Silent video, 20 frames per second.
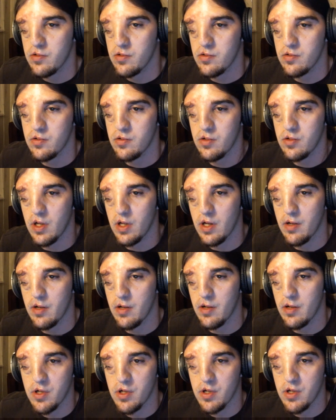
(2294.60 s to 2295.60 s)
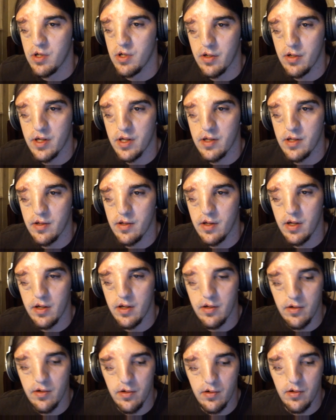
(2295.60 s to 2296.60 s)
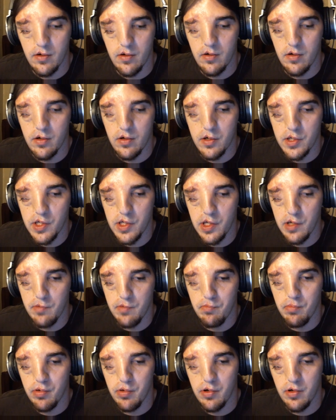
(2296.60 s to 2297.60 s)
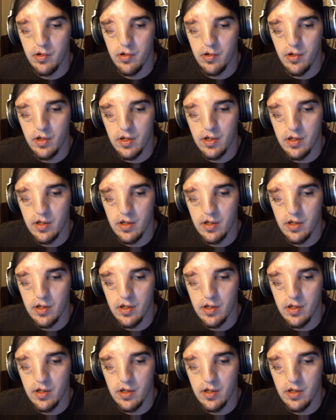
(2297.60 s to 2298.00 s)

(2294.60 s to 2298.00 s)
yeah, I'm gonna get that shit hooked up.